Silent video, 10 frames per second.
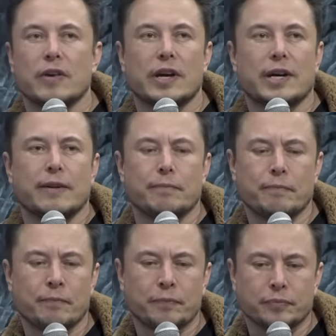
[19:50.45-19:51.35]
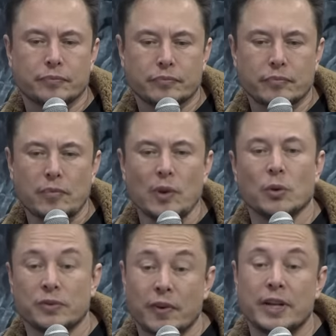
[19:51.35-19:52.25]
Um, It
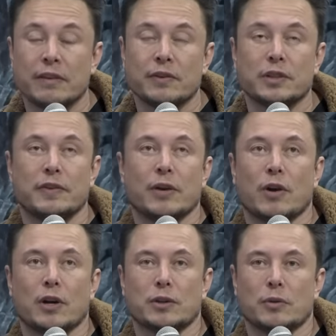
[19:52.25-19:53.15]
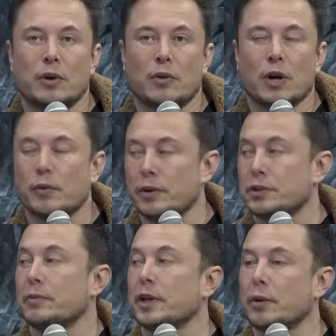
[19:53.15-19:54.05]
was very difficult to make rocket, rocket
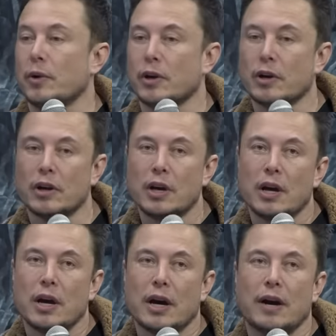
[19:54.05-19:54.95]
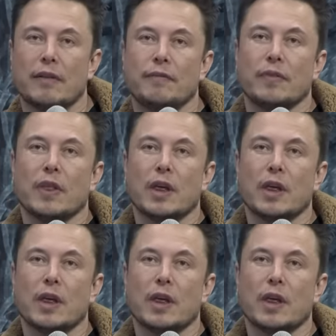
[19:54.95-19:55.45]
reusability work. Um,